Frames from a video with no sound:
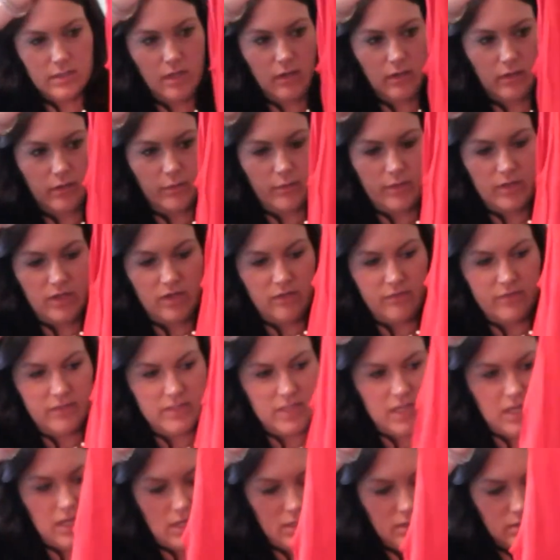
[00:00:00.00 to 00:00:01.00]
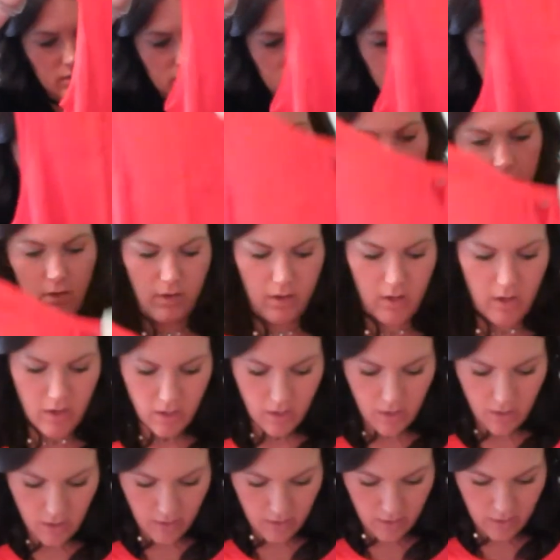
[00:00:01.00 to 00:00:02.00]
color when you have a tan, so
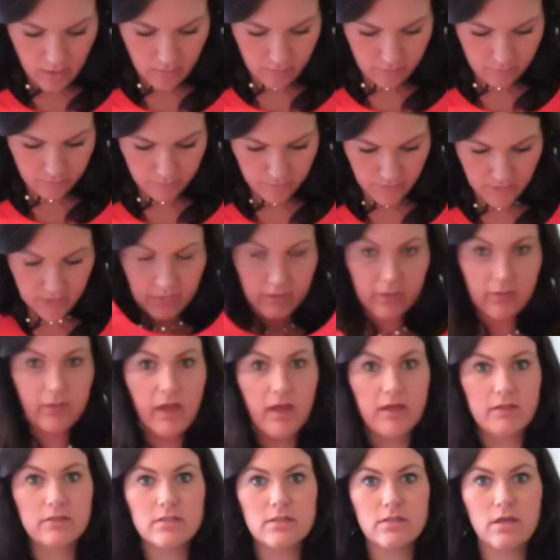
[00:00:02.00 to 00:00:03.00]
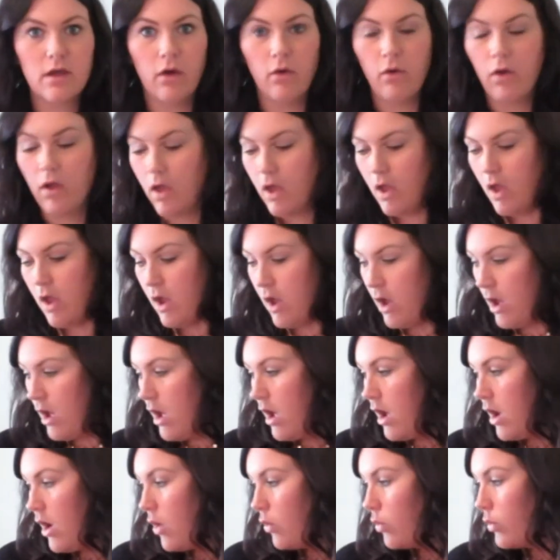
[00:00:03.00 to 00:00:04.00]
I like that. So
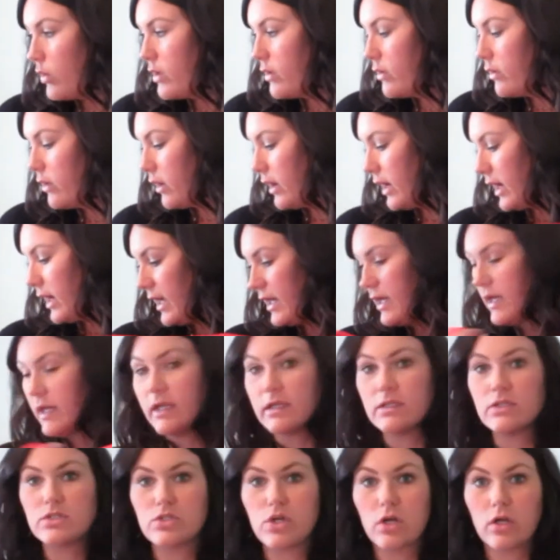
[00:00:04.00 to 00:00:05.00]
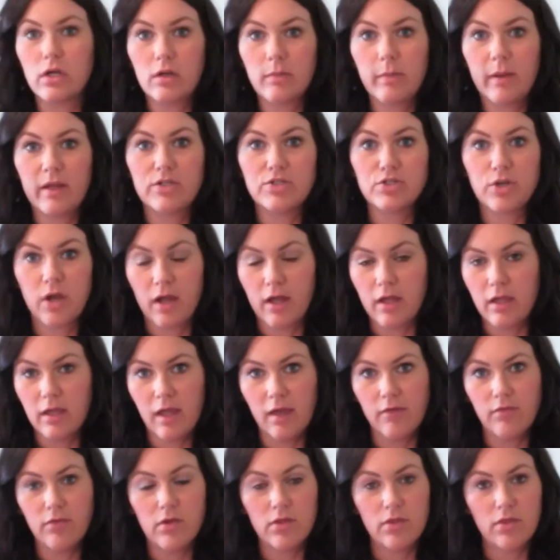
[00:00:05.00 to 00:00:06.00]
we'll go ahead and get started by trying
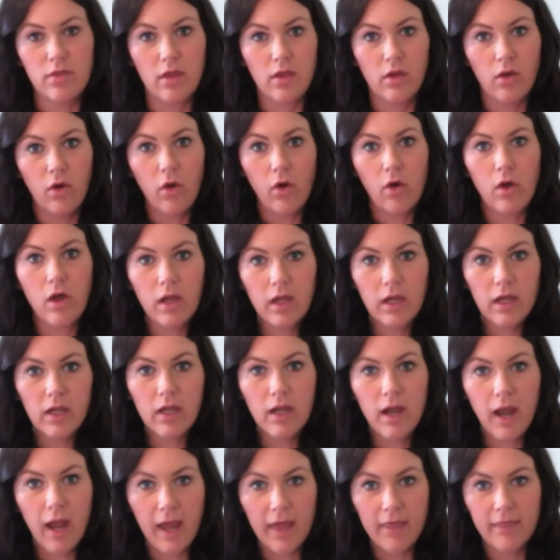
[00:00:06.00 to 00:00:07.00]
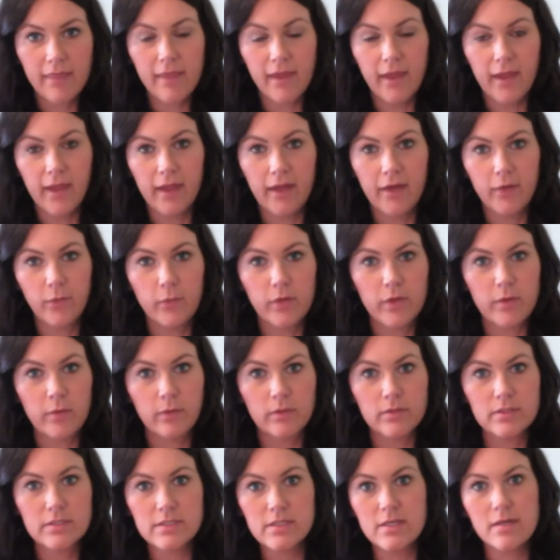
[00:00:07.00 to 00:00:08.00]
everything on, and then we
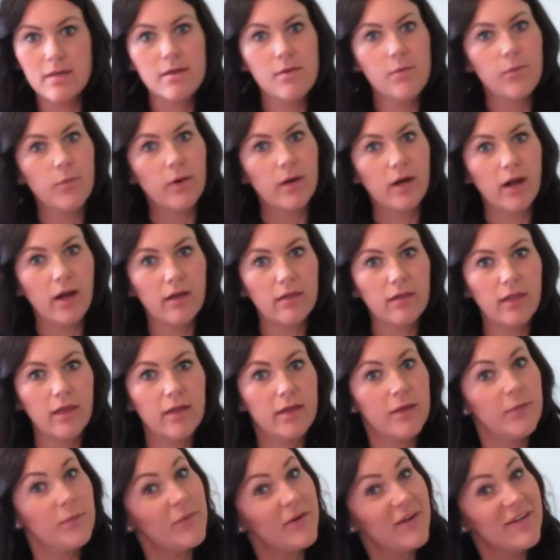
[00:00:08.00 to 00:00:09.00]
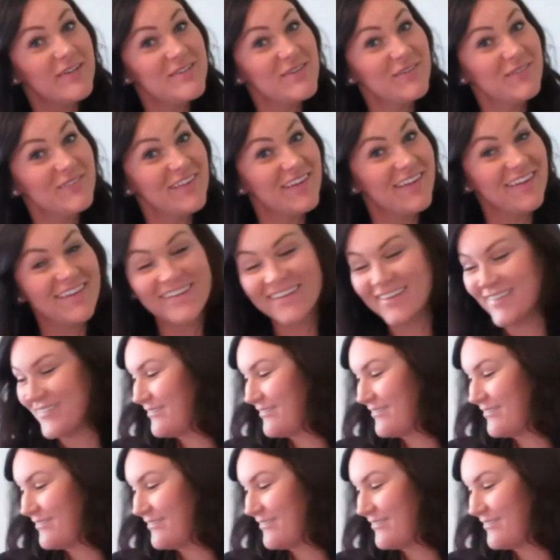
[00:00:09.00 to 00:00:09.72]
will see what I like and what I don't like.